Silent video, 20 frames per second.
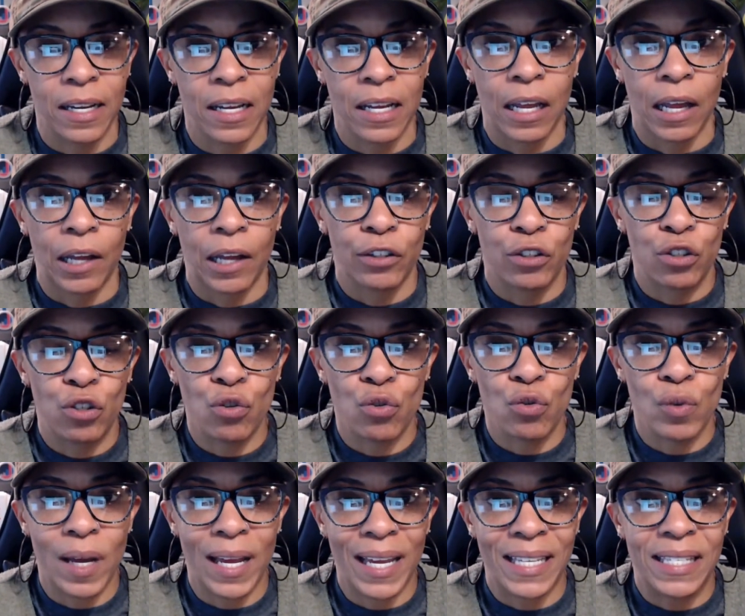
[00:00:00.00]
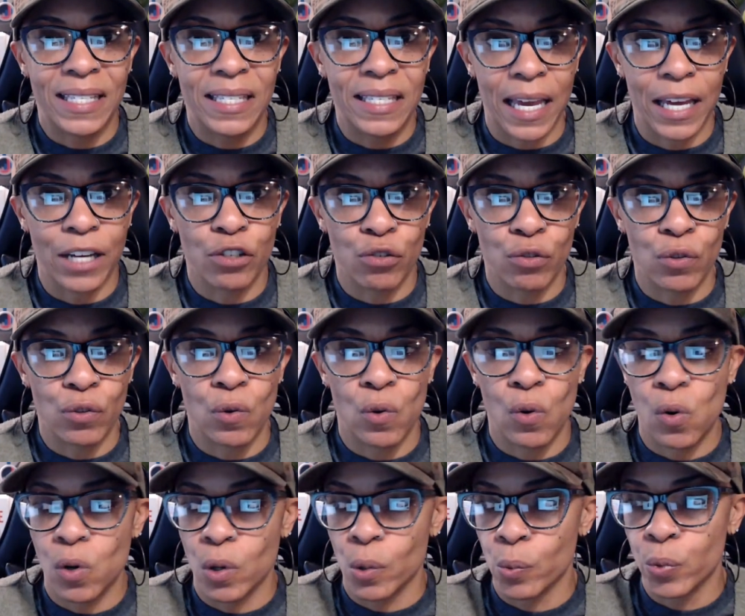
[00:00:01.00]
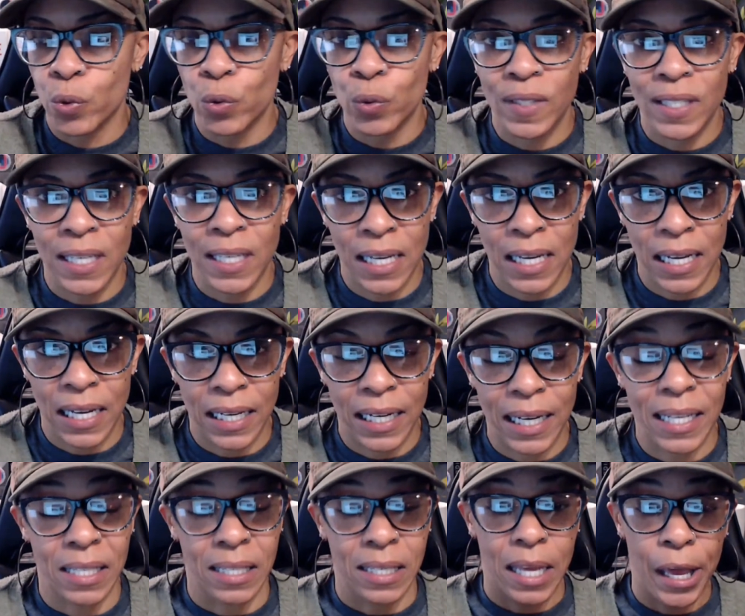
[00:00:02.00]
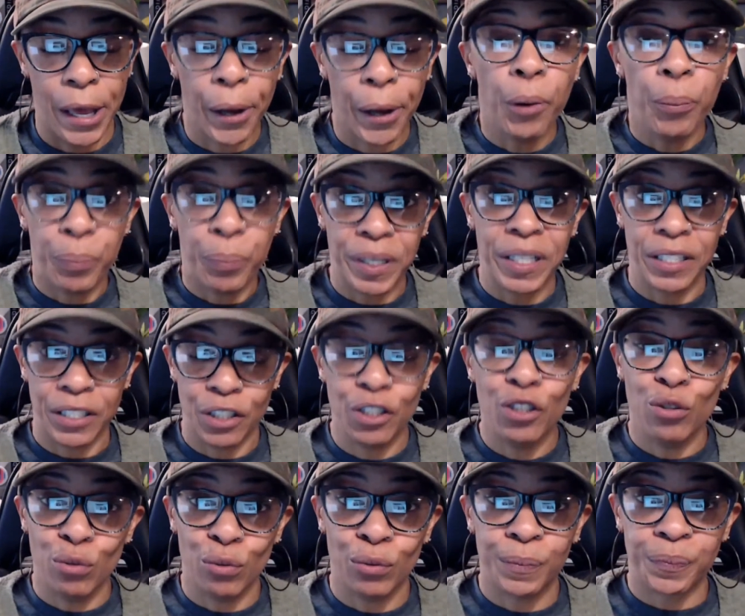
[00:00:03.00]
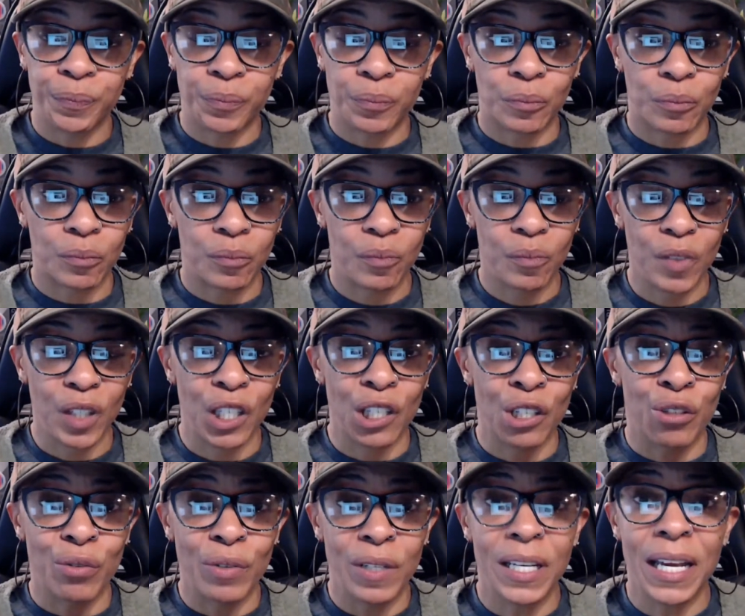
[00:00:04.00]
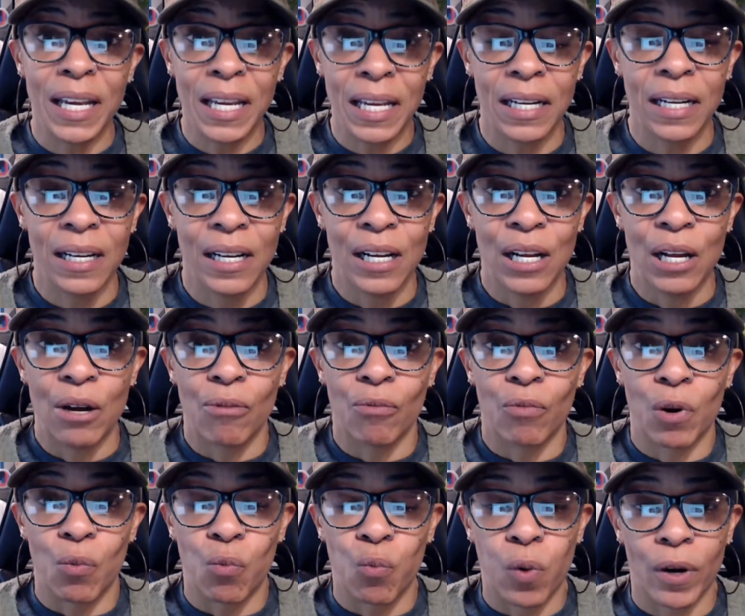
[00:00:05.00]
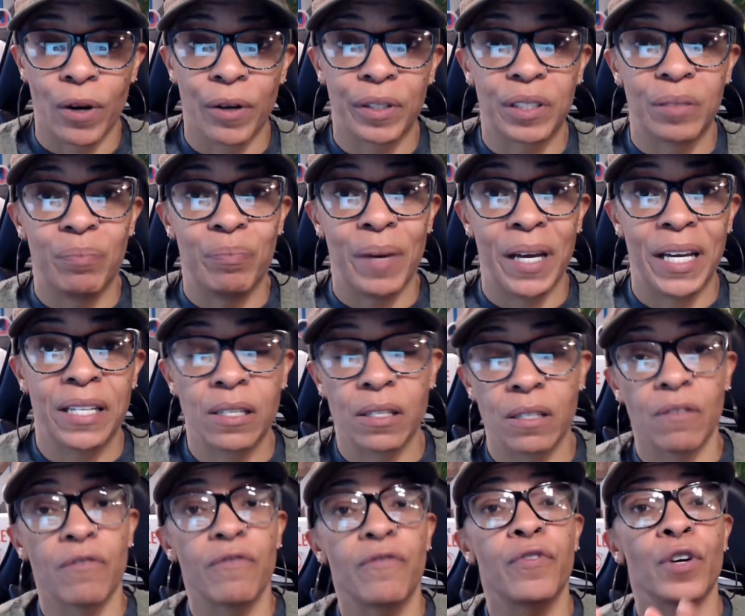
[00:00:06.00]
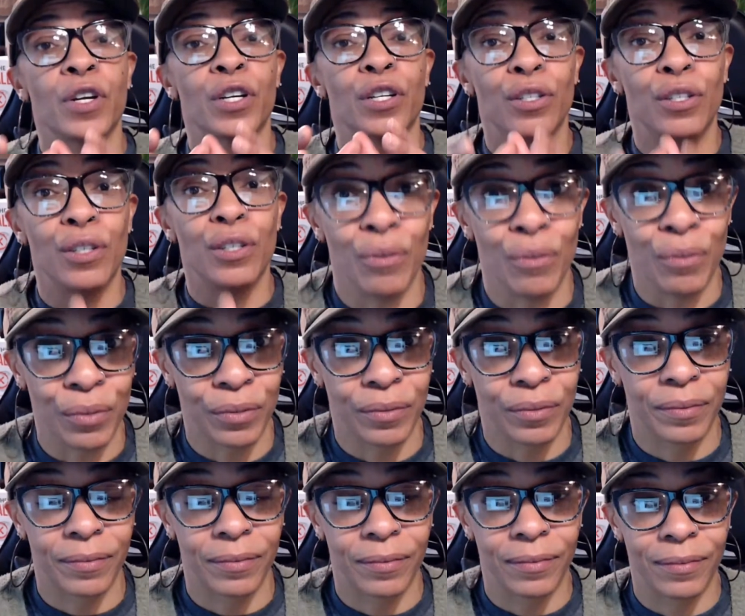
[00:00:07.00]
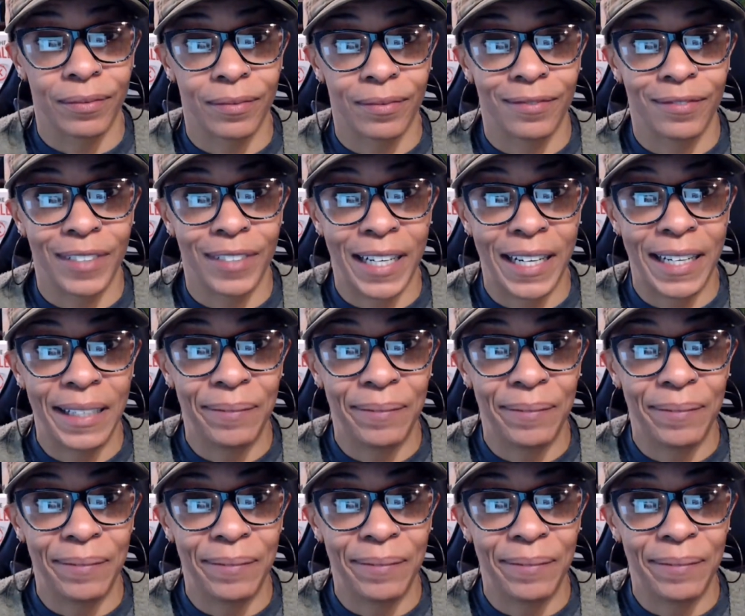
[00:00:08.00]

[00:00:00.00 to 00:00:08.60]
to a schedule or routine. It's helping you create what works best for you, right?